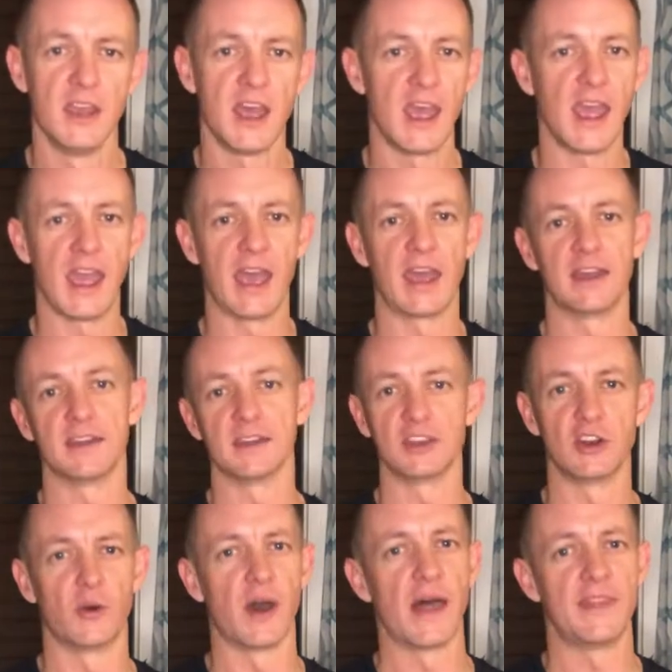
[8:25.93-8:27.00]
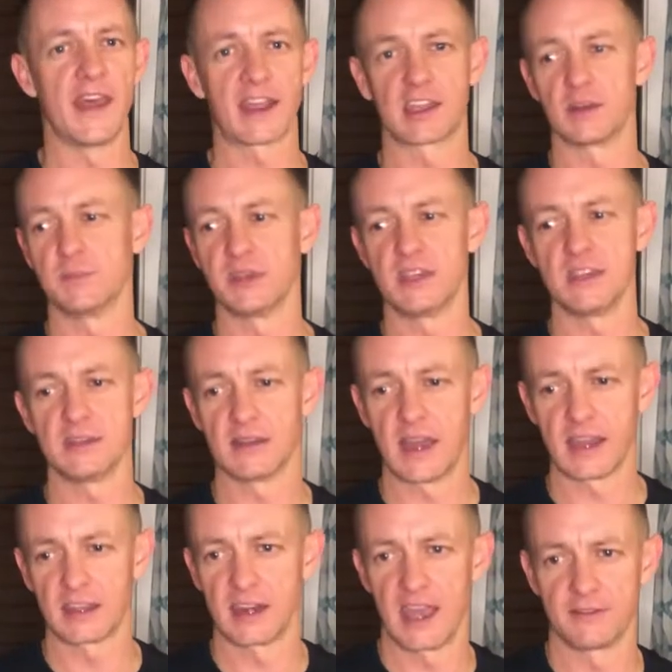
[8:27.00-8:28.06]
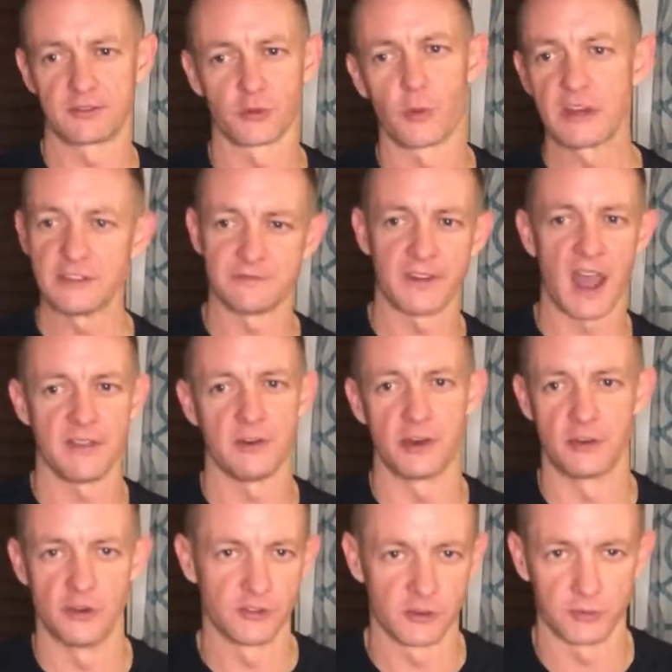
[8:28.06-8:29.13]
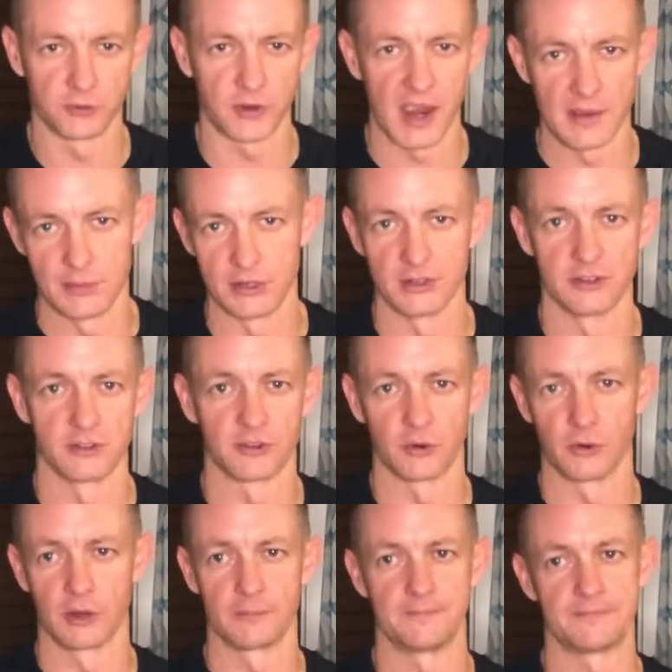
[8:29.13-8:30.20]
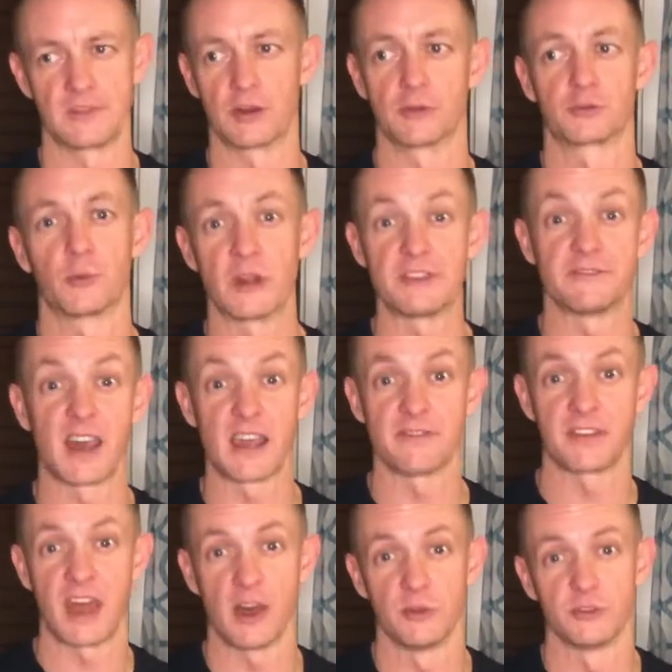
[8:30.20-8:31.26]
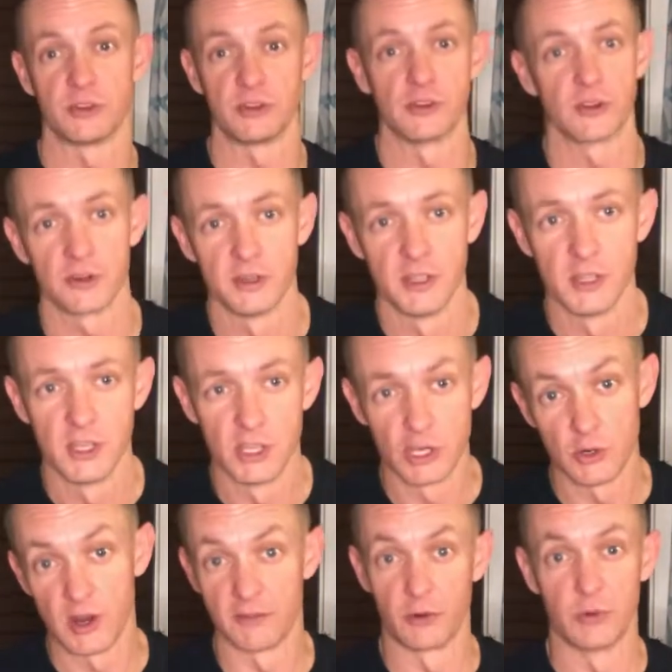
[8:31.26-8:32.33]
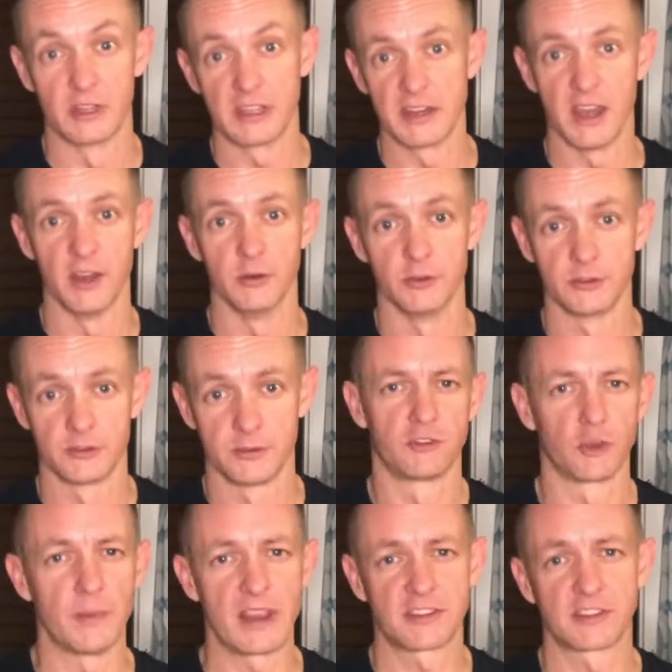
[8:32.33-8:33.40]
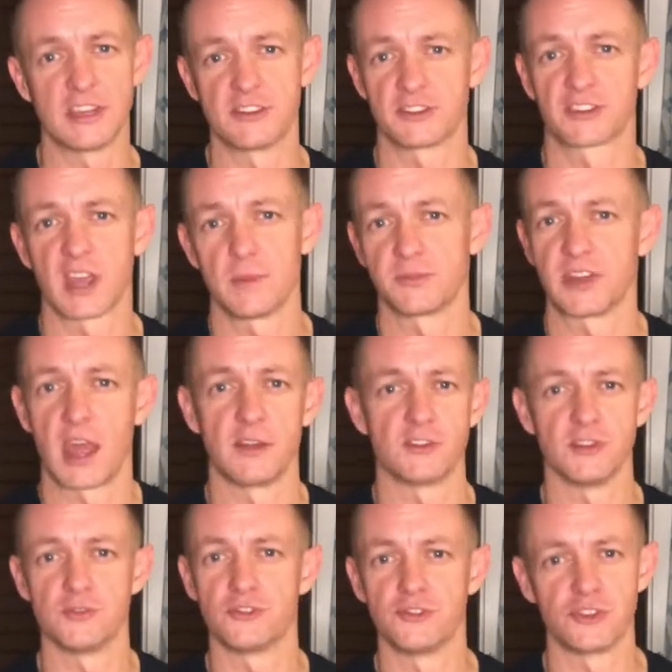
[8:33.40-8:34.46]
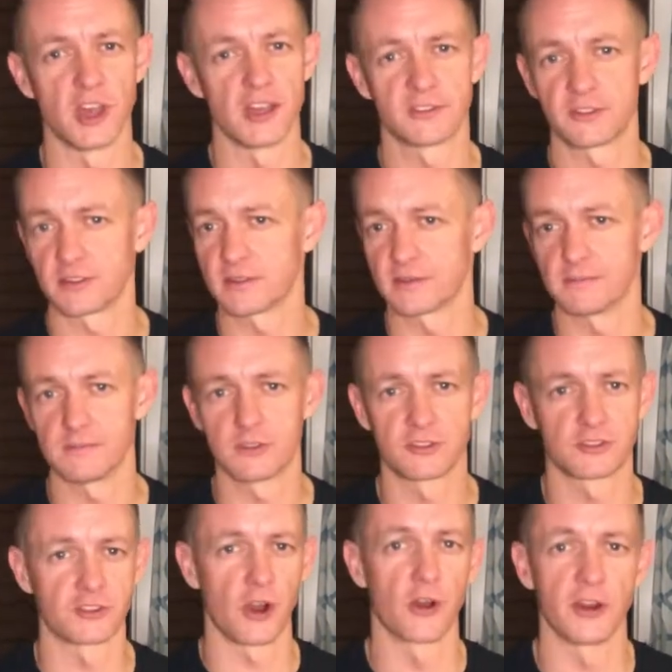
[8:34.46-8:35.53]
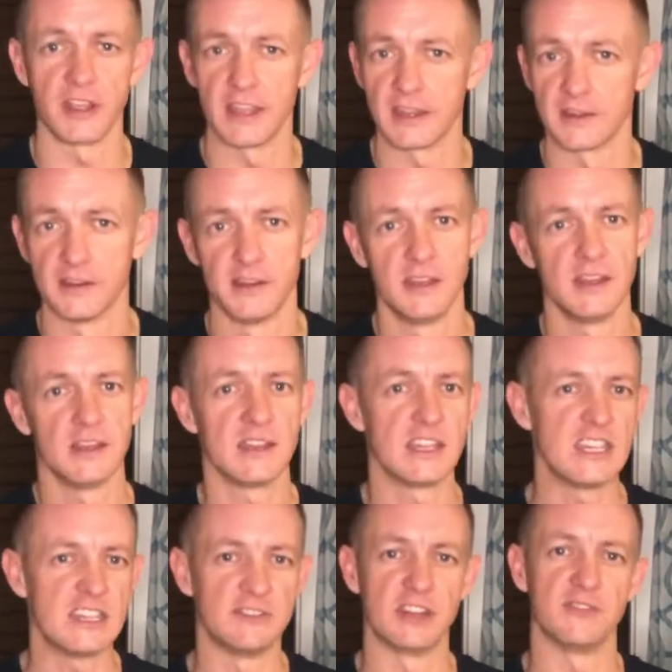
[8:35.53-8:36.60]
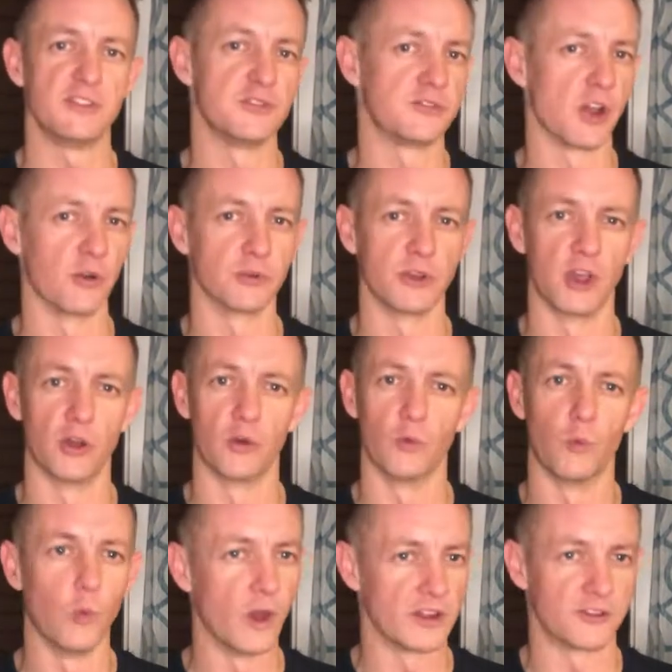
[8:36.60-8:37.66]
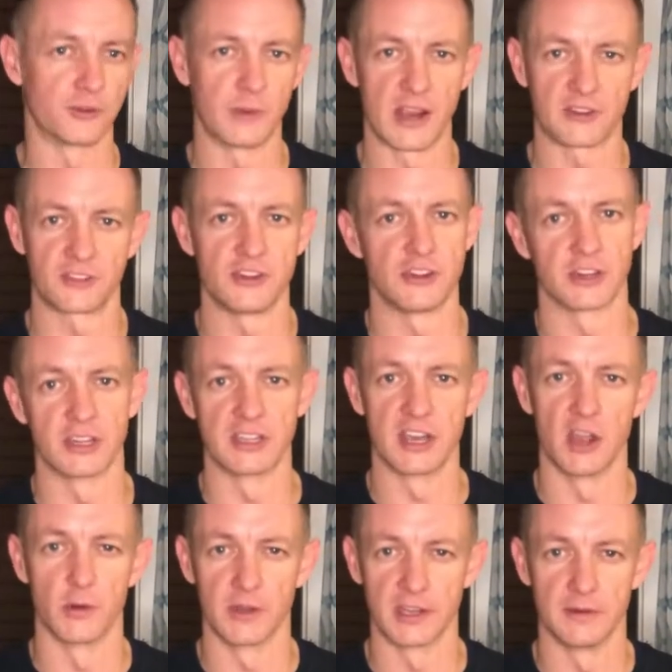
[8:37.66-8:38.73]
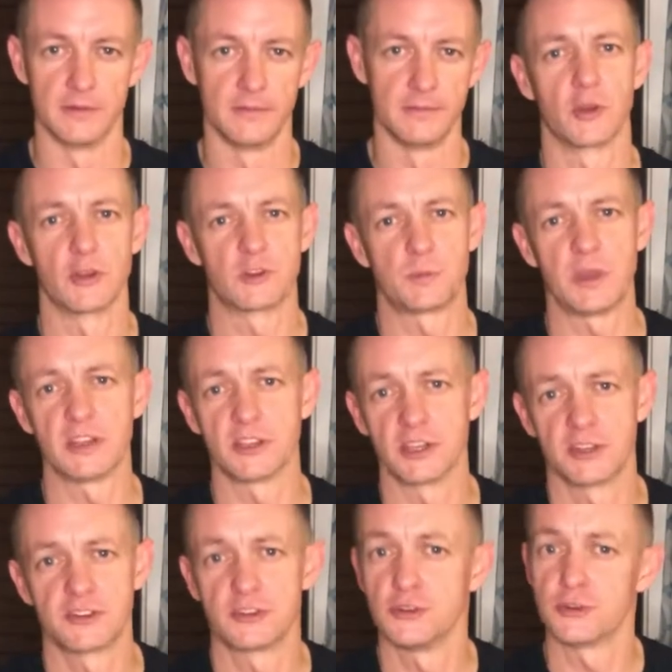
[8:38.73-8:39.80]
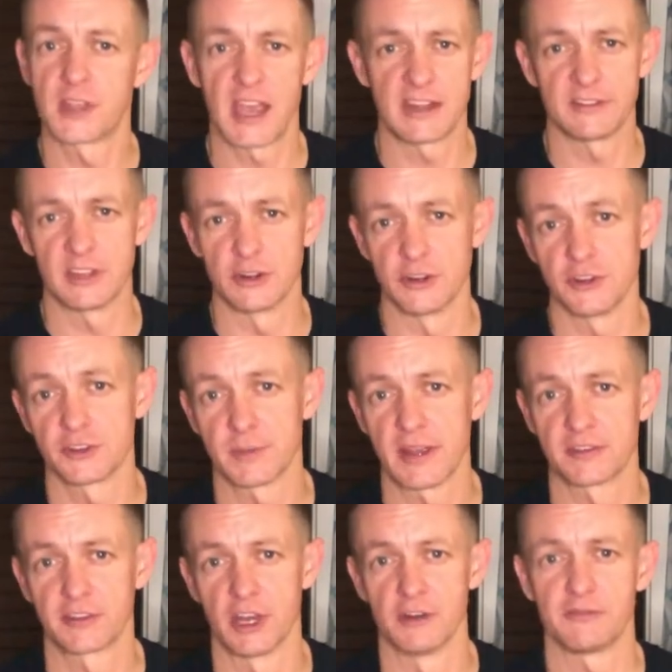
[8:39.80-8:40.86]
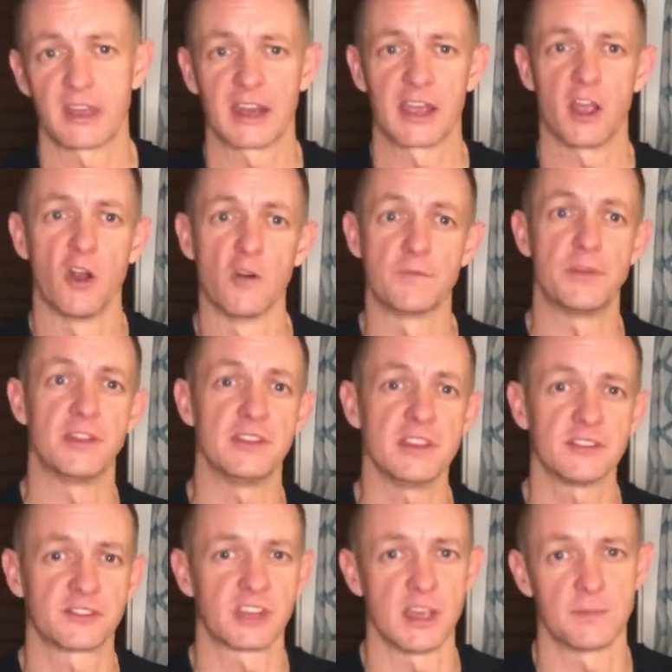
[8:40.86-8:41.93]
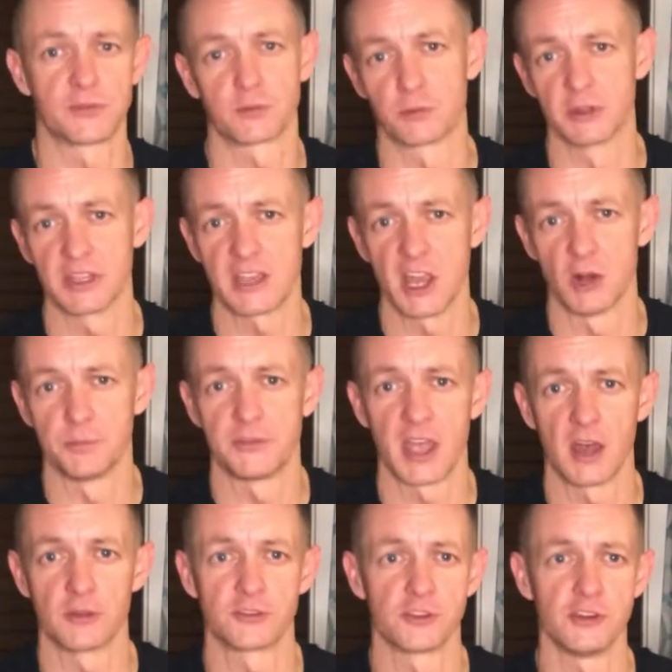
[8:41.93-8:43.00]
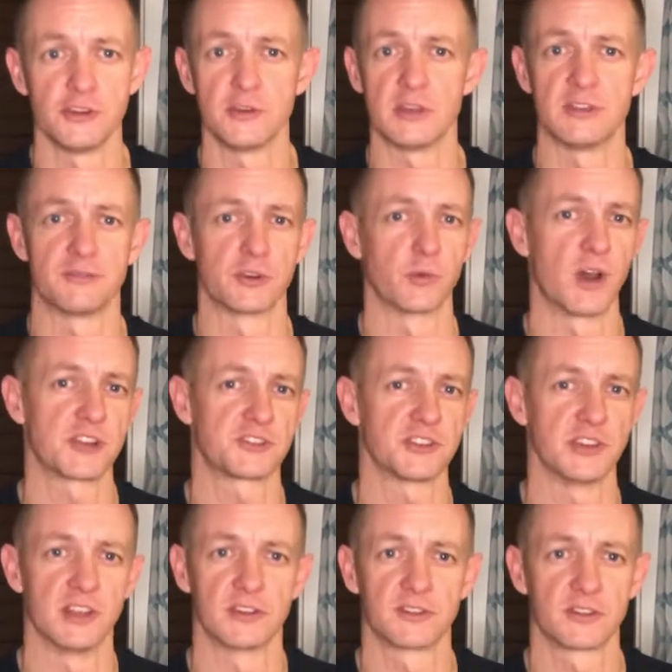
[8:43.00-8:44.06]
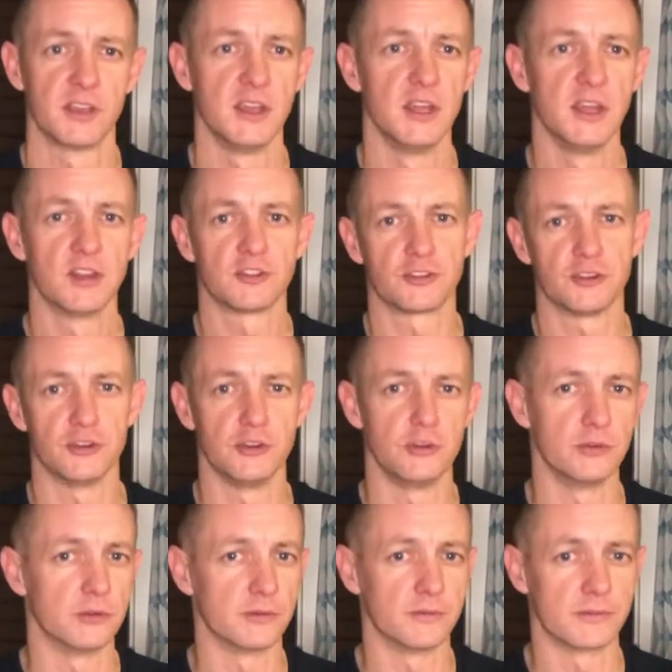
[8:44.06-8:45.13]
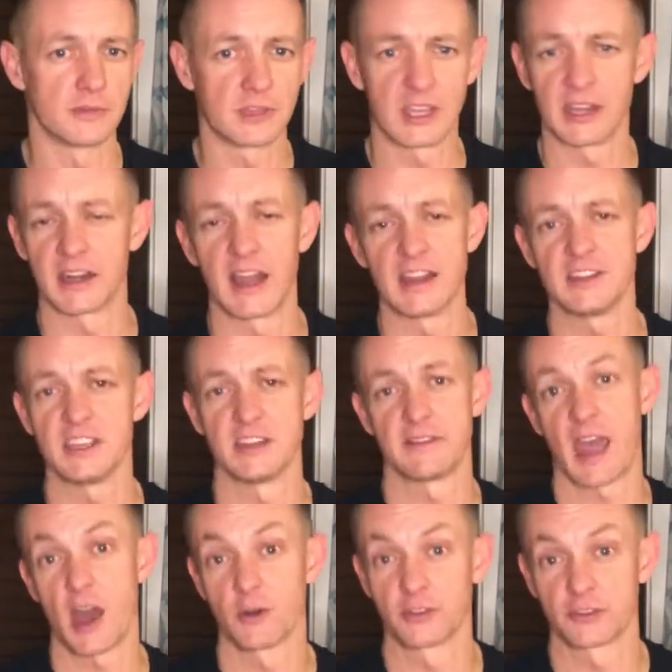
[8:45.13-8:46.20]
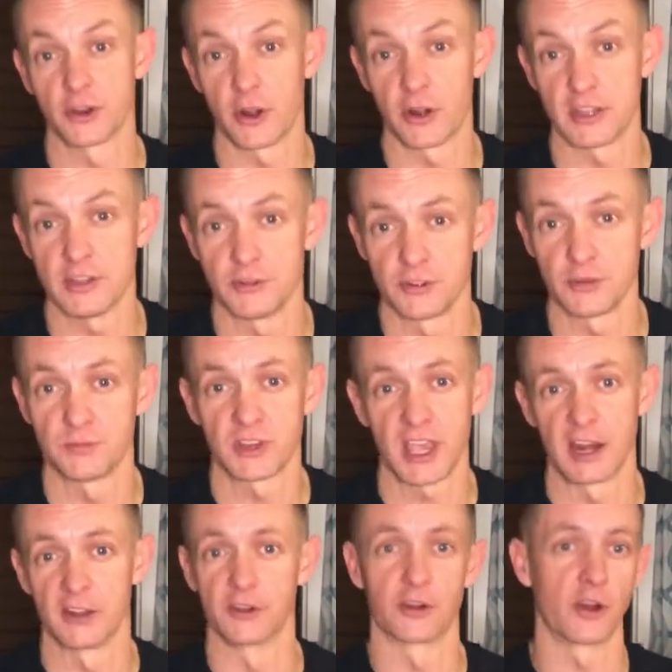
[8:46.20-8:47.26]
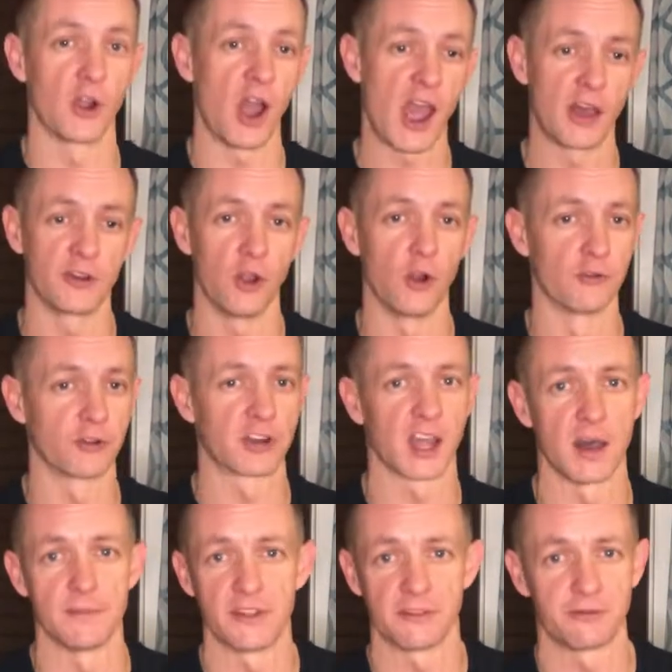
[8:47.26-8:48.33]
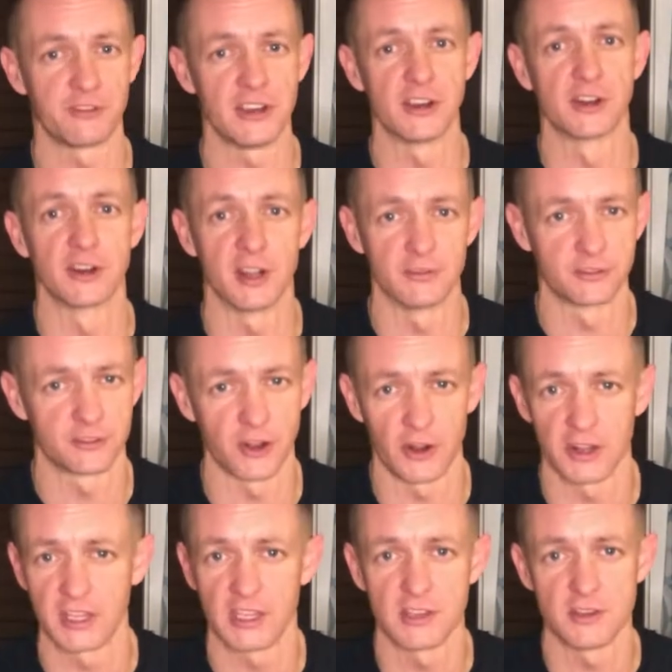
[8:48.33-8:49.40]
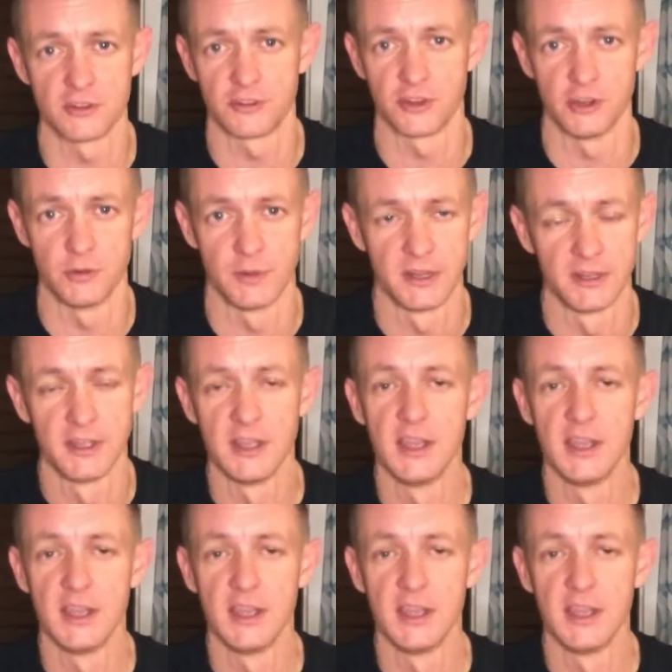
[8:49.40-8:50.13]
And, that could be, I could have 2,500 subscribers or, 25,000 or whoever really knows. So basically it just comes down to just starting, even if you don't know what direction you're going to go in. So it's been good to kind of introduce myself, and I hope that these tips really helped out too, if you're watching this, to get an idea of how to start a YouTube channel or how to overcome the fear of starting a YouTube.